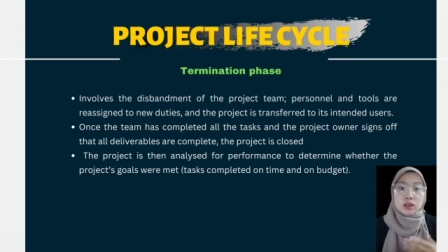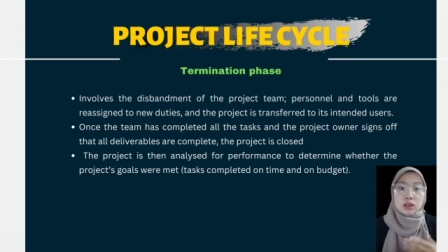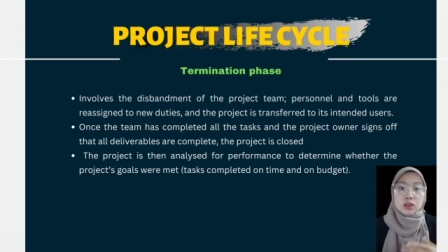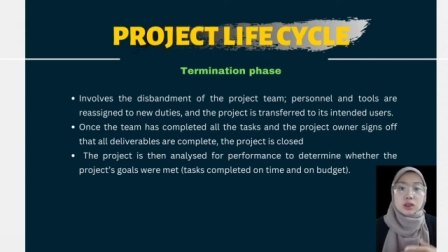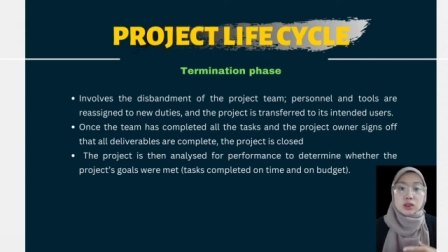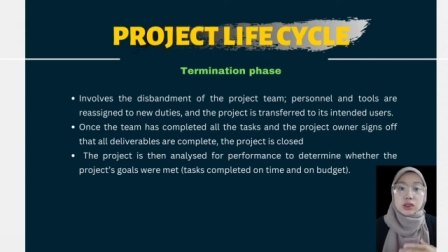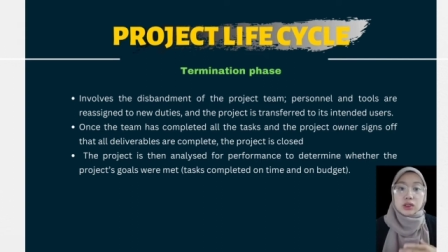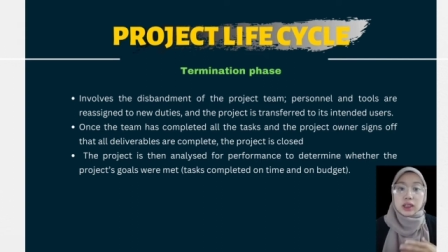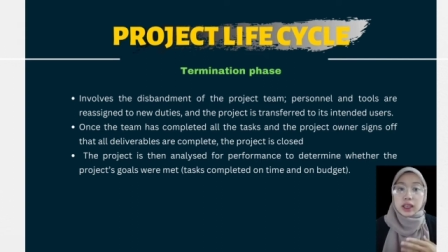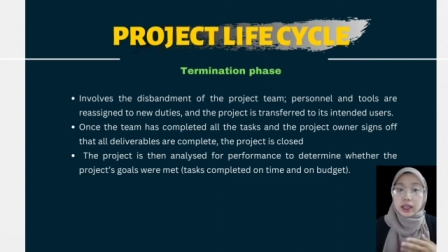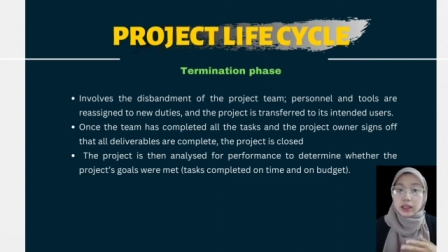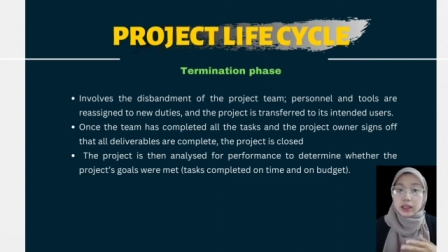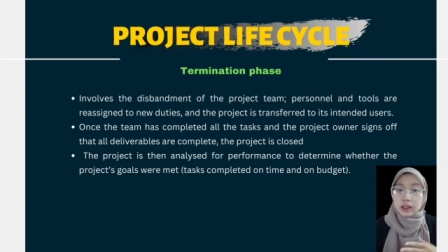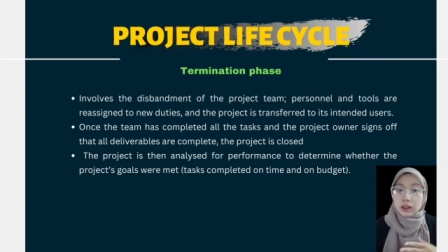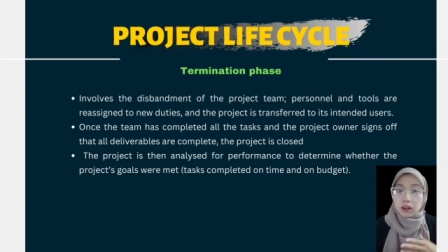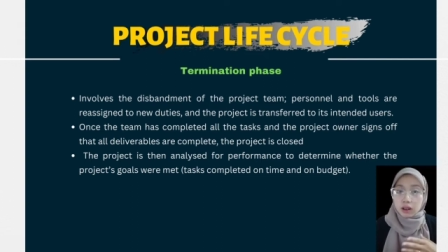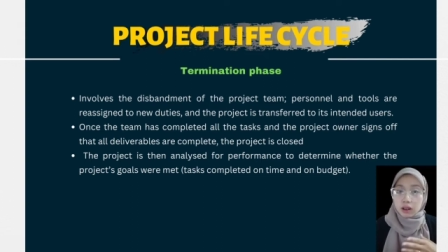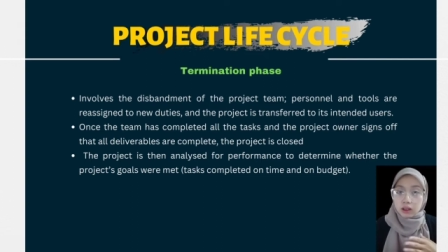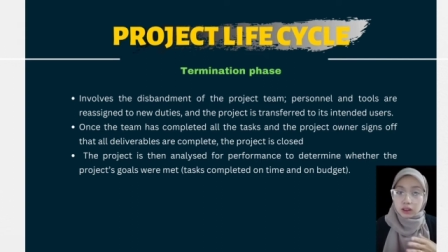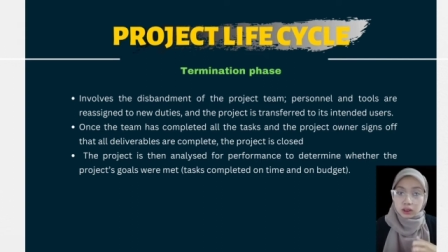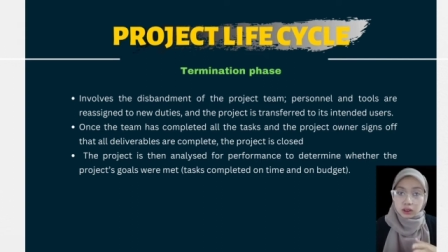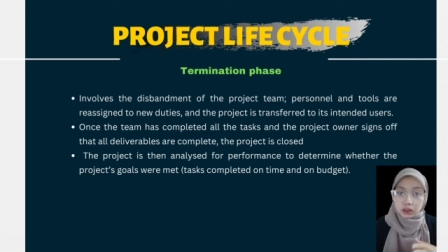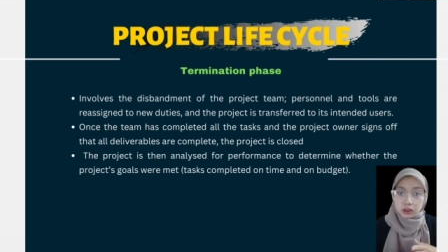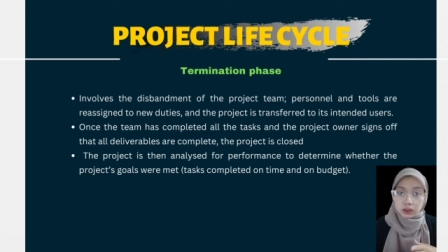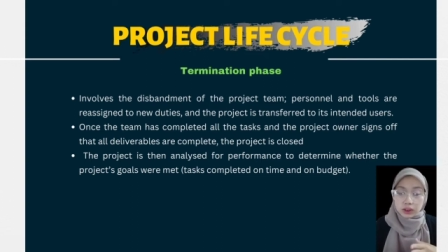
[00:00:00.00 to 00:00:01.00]
to an
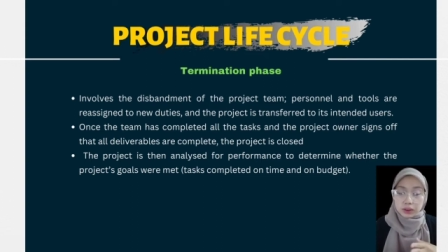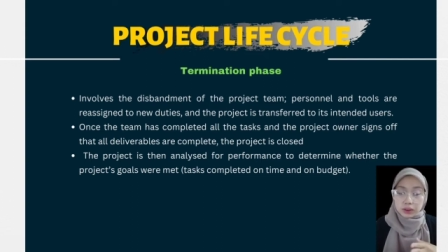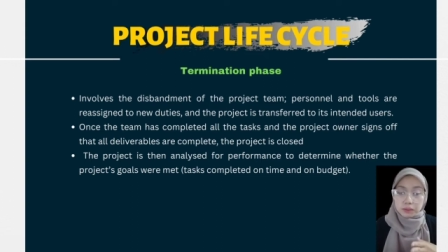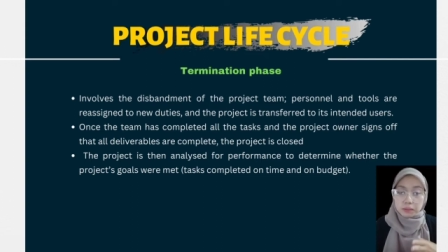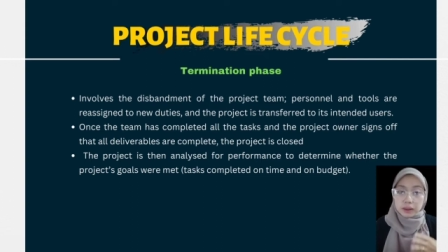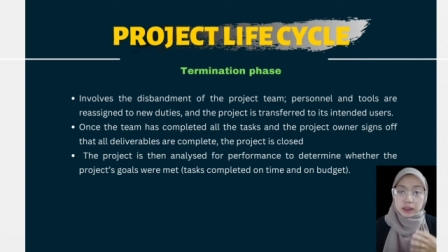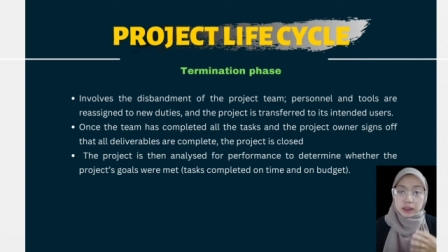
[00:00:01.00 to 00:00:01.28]
ongoing